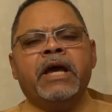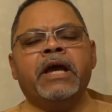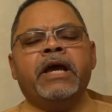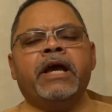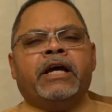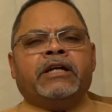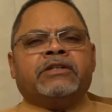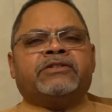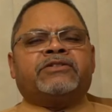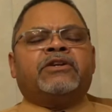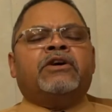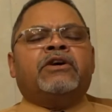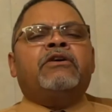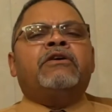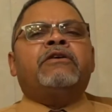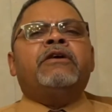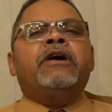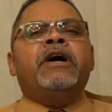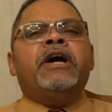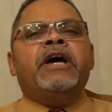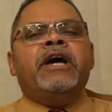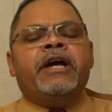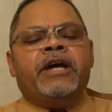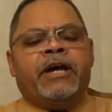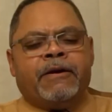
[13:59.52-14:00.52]
And so
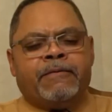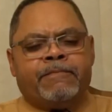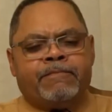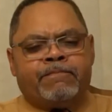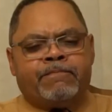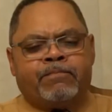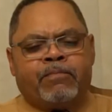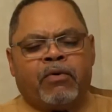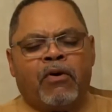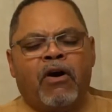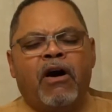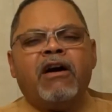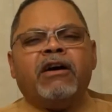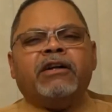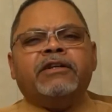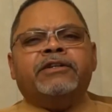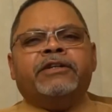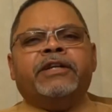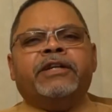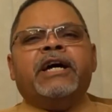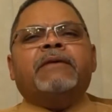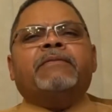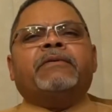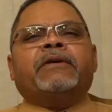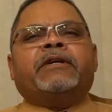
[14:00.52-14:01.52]
it brought
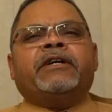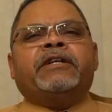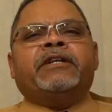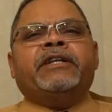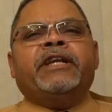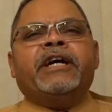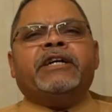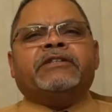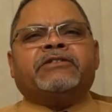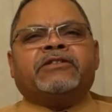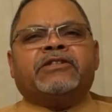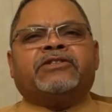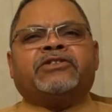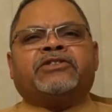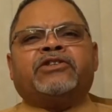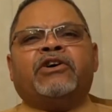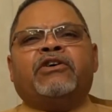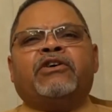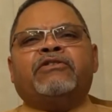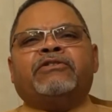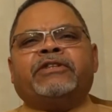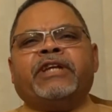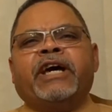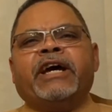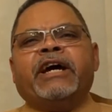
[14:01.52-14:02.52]
Nebuchadnezzar
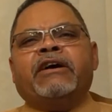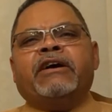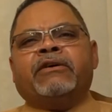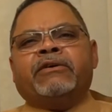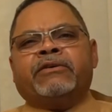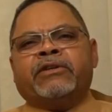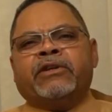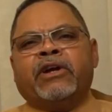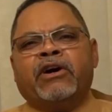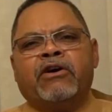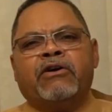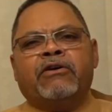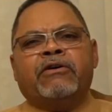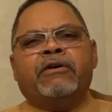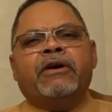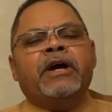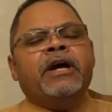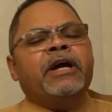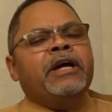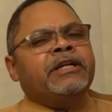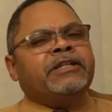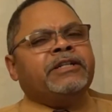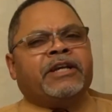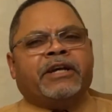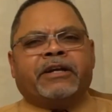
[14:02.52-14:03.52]
so down low.
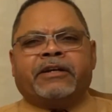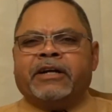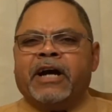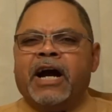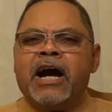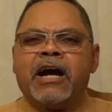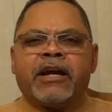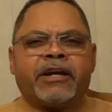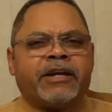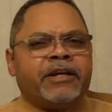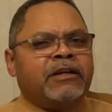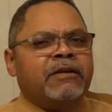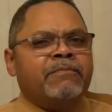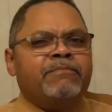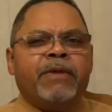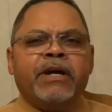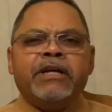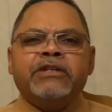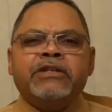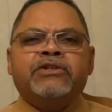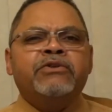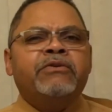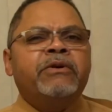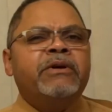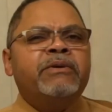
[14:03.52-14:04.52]
He said, God can
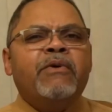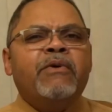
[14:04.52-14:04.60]
abase who he